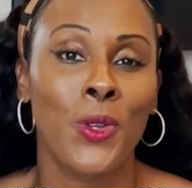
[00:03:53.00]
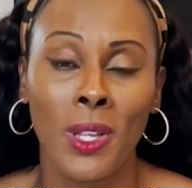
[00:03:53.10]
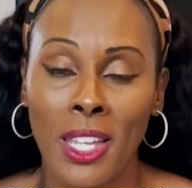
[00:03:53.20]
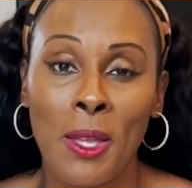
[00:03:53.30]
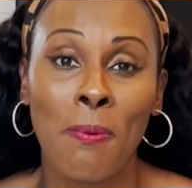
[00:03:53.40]
you
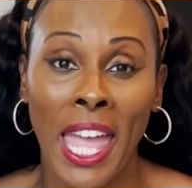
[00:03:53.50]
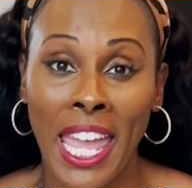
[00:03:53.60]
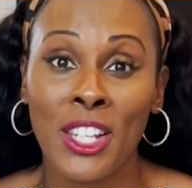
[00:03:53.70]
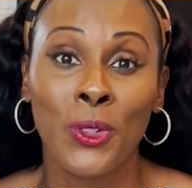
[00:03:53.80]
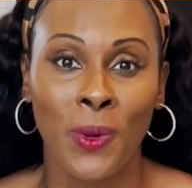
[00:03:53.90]
can get
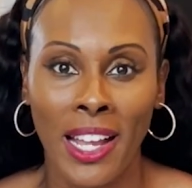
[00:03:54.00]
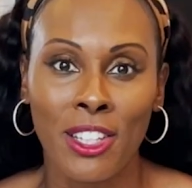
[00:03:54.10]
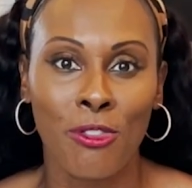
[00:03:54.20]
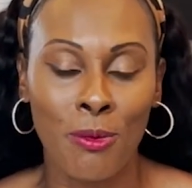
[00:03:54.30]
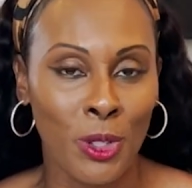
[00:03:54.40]
paid
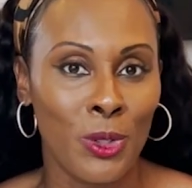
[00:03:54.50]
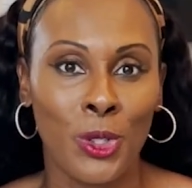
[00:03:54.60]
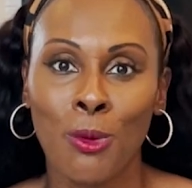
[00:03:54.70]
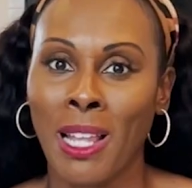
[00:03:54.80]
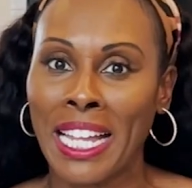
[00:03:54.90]
directly from
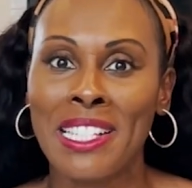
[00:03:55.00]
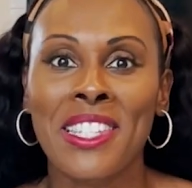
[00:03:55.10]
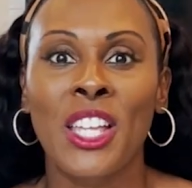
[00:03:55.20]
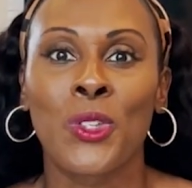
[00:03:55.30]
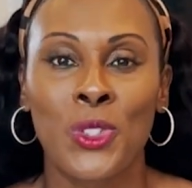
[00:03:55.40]
YouTube, like I
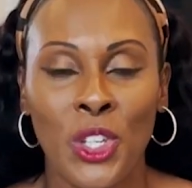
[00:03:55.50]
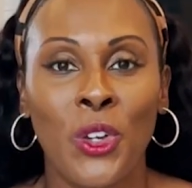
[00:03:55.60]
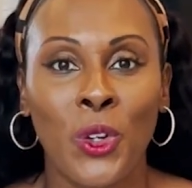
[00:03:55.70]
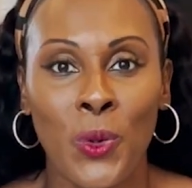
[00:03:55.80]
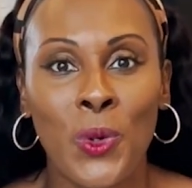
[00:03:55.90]
said, using
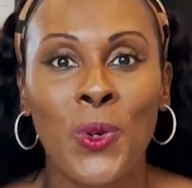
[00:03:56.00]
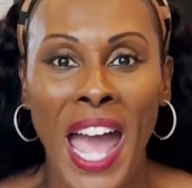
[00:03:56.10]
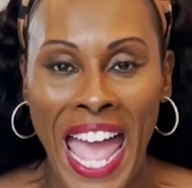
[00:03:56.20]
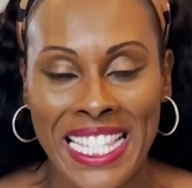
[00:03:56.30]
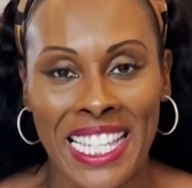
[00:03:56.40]
your Google
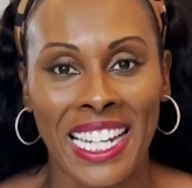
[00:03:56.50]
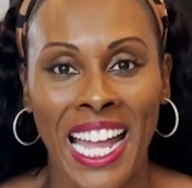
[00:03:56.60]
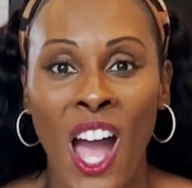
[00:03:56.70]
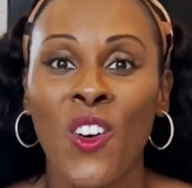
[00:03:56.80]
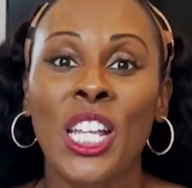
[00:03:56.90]
AdSense
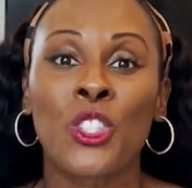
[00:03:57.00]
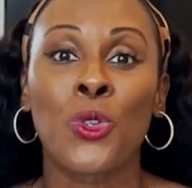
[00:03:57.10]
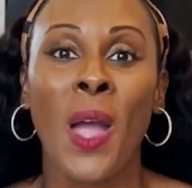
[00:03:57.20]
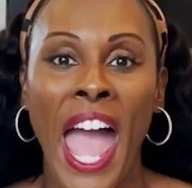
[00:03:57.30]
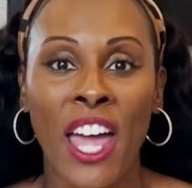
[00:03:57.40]
account is
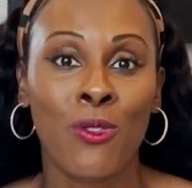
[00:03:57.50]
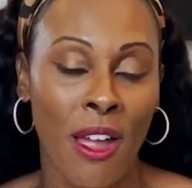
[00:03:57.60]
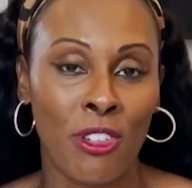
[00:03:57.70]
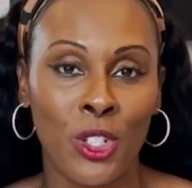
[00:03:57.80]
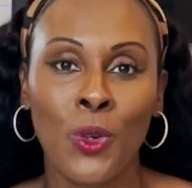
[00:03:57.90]
through ad
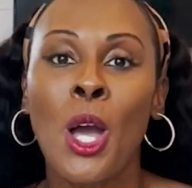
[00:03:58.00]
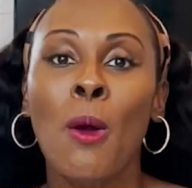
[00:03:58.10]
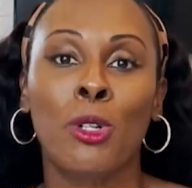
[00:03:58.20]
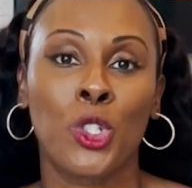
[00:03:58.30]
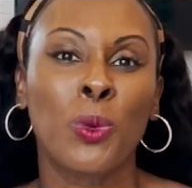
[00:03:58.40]
revenue,
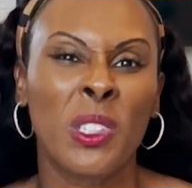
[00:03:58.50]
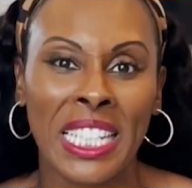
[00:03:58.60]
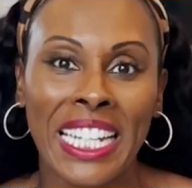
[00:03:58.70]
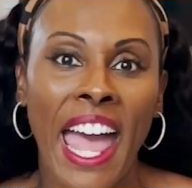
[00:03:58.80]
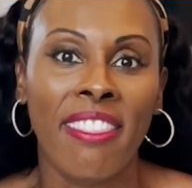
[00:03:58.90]
but you will
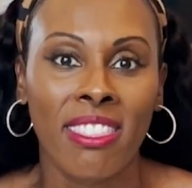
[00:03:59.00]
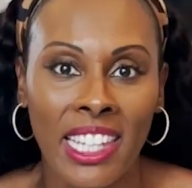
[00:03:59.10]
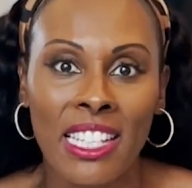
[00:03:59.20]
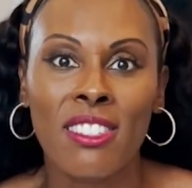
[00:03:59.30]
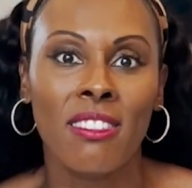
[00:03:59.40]
need at
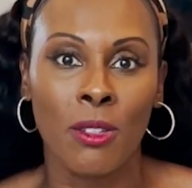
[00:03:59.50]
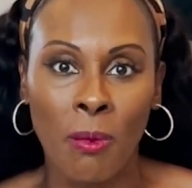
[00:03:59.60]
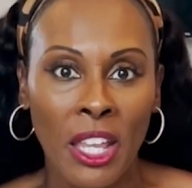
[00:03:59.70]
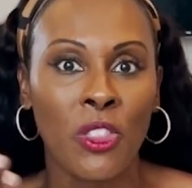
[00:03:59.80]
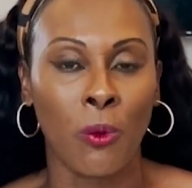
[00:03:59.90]
least to make